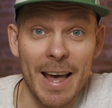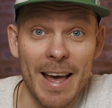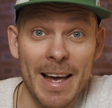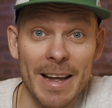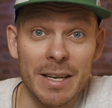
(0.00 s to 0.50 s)

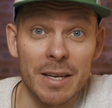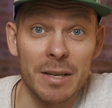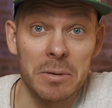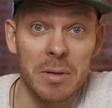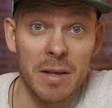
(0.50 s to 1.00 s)

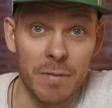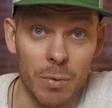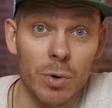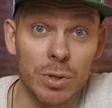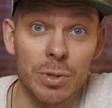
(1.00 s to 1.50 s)
and if
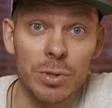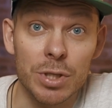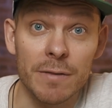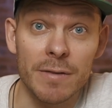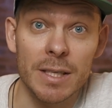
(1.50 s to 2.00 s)
you want to
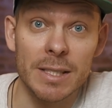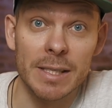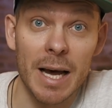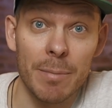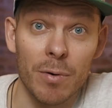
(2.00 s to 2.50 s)
achieve this
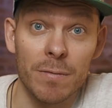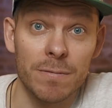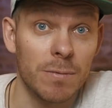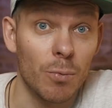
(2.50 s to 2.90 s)
type of